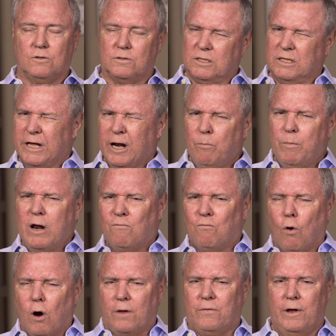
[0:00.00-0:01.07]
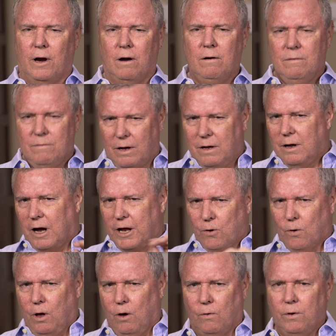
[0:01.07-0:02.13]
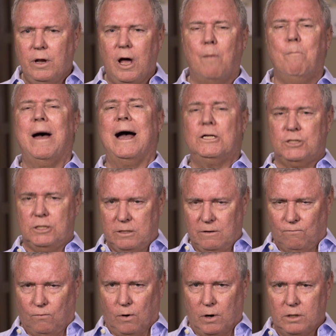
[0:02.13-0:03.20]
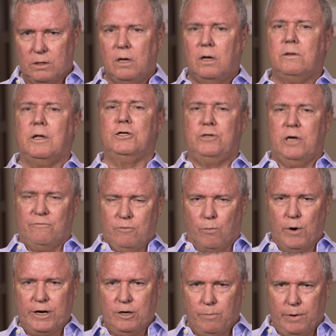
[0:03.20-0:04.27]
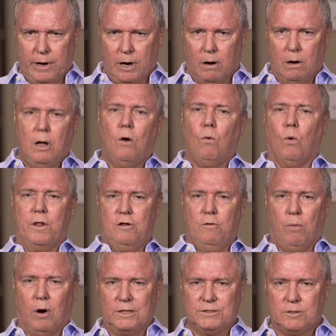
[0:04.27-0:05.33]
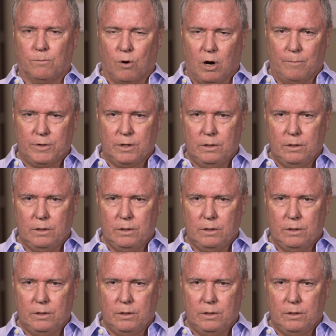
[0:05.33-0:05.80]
there's a little bit of work there on your own, imaginative work, that you have to bring to bear once you parse the prompt.